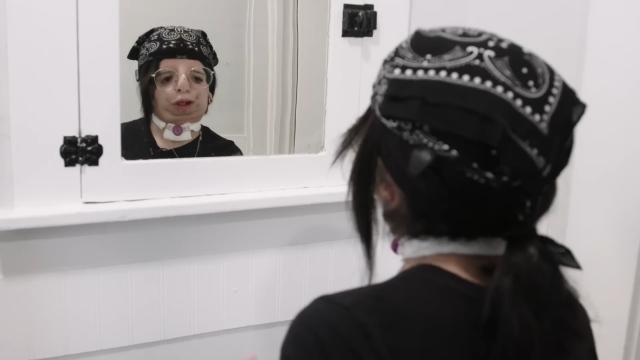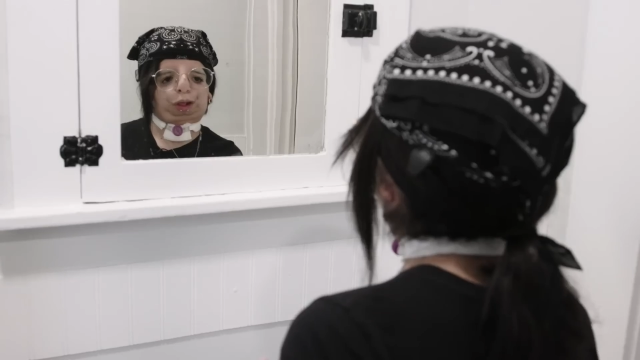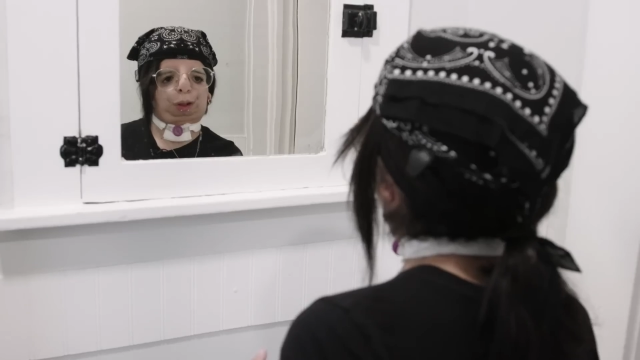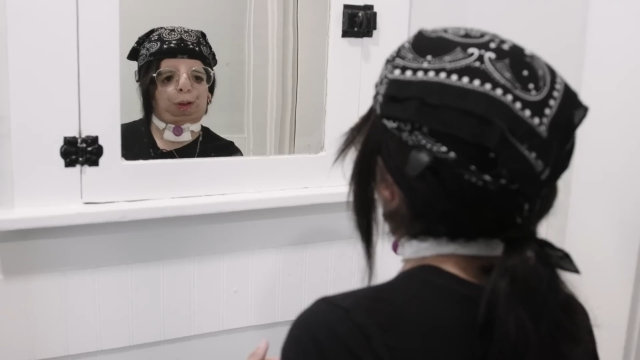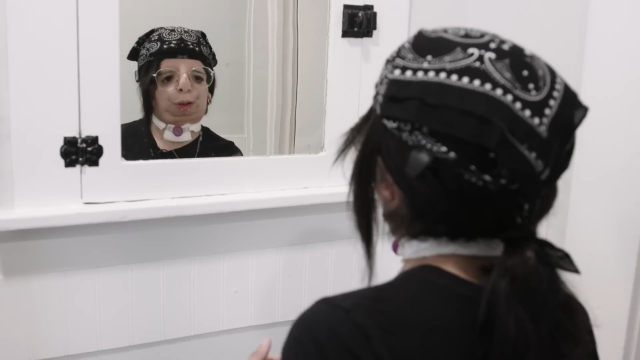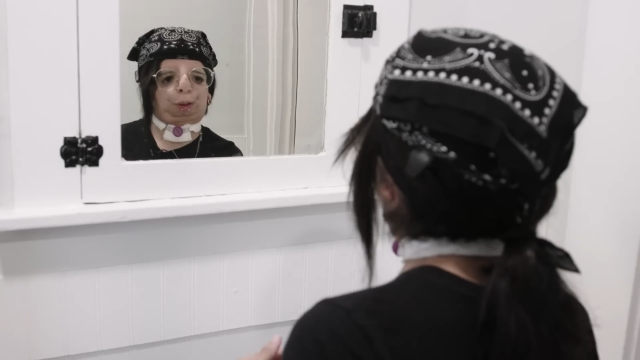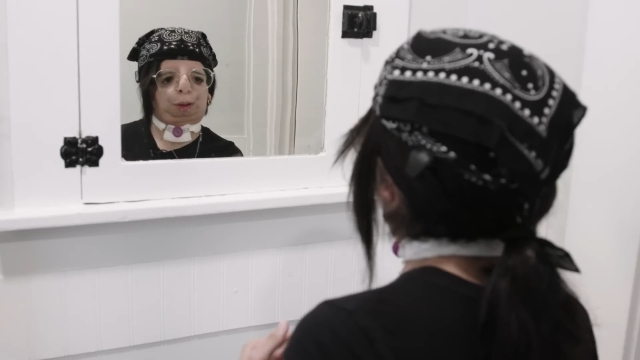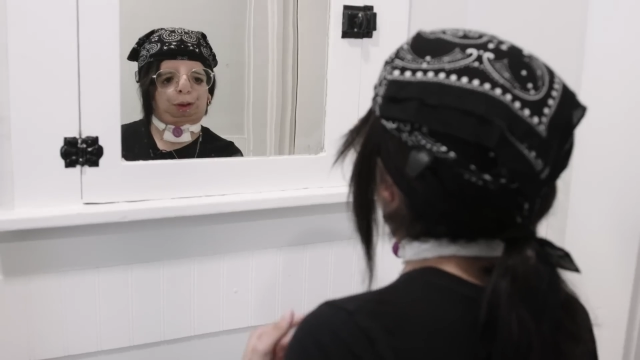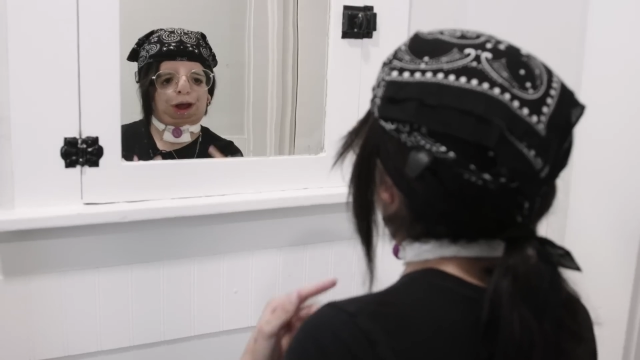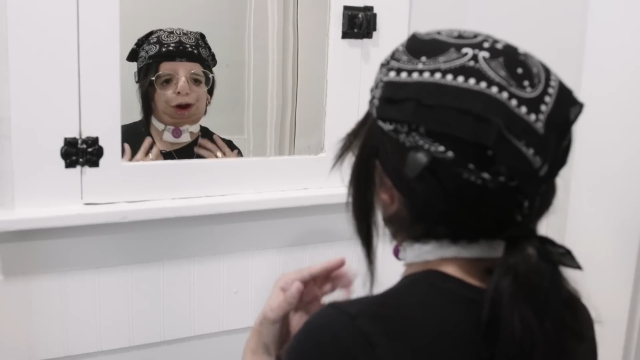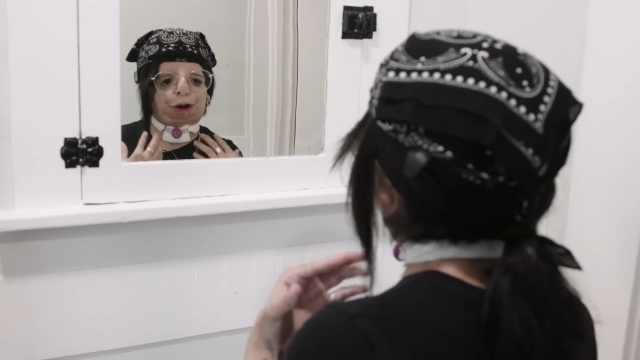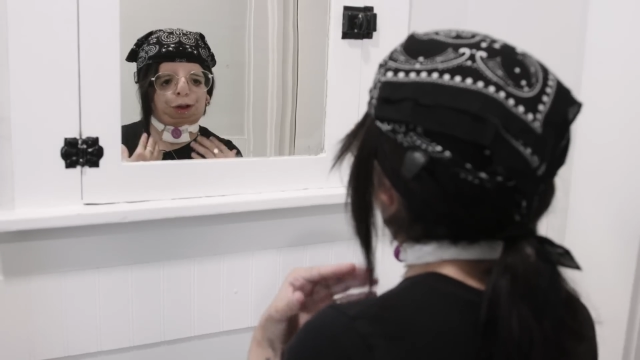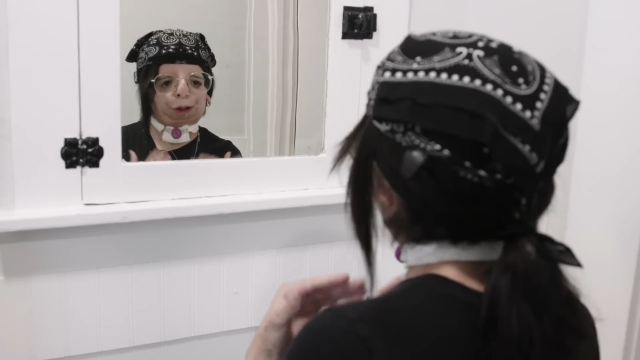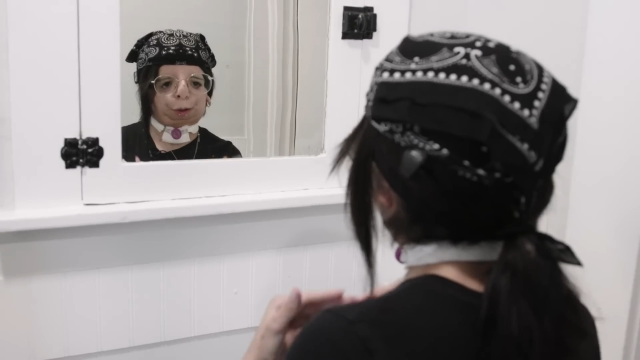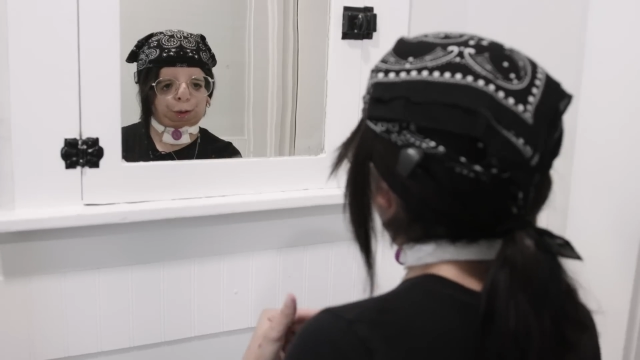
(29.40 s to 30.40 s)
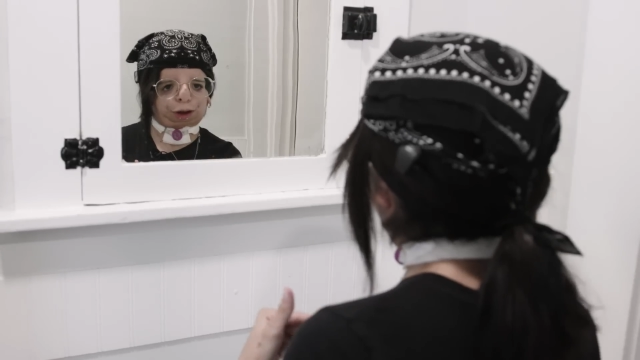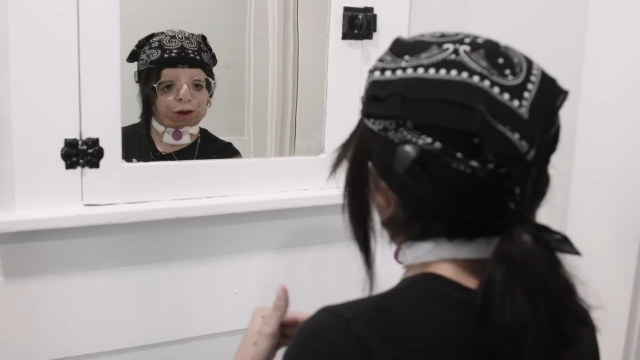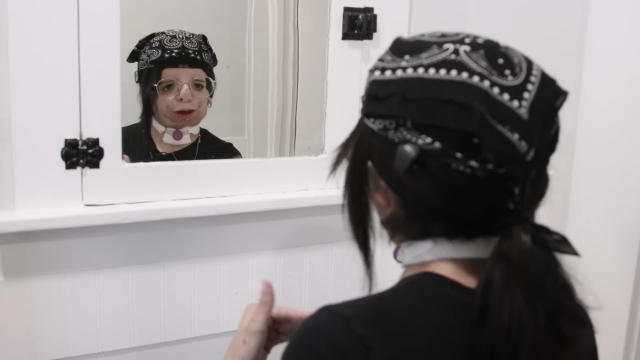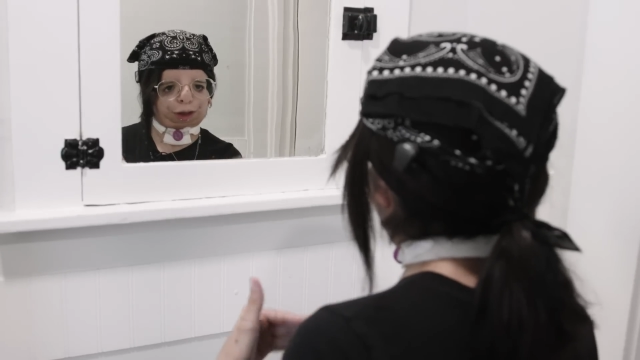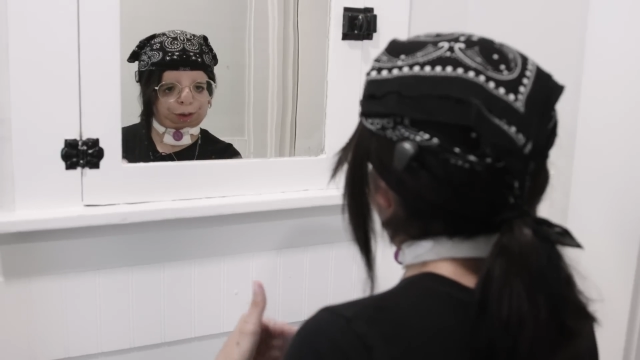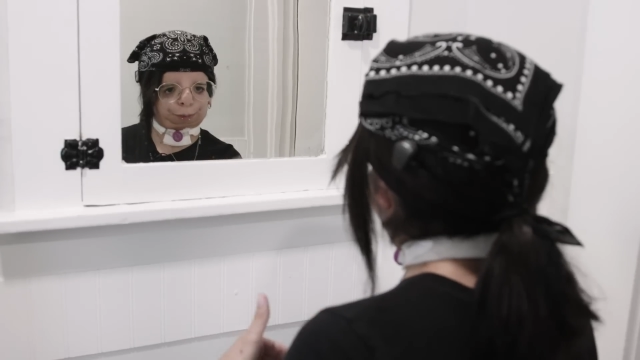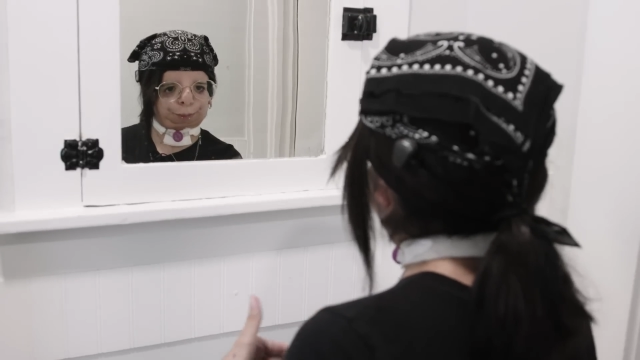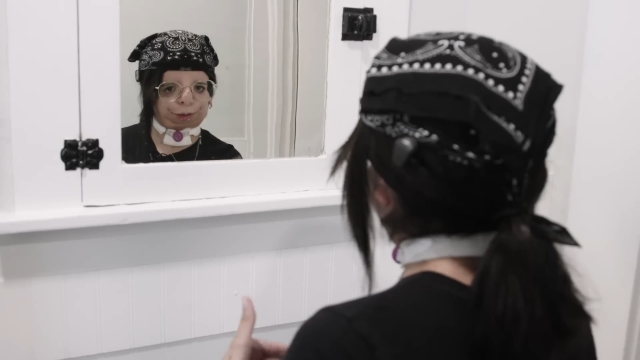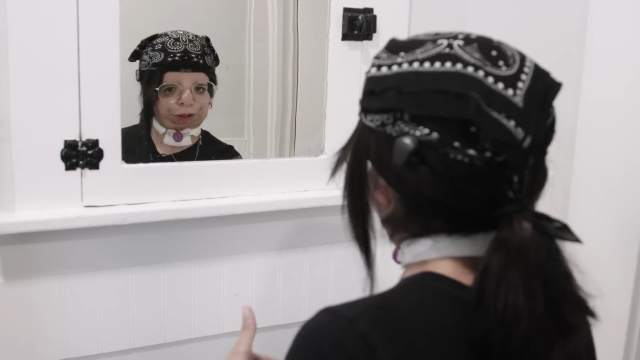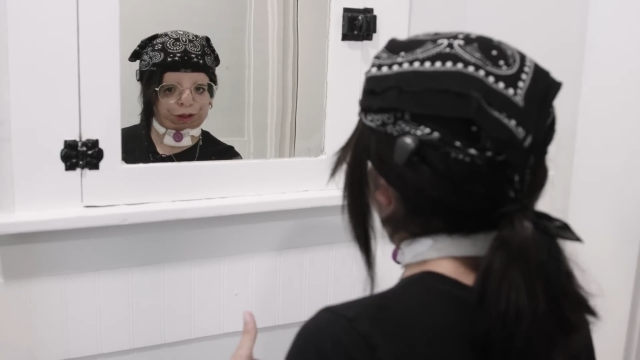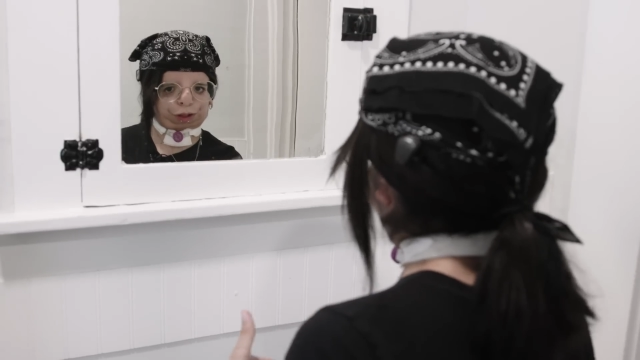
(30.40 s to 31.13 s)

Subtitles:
So having a trait helps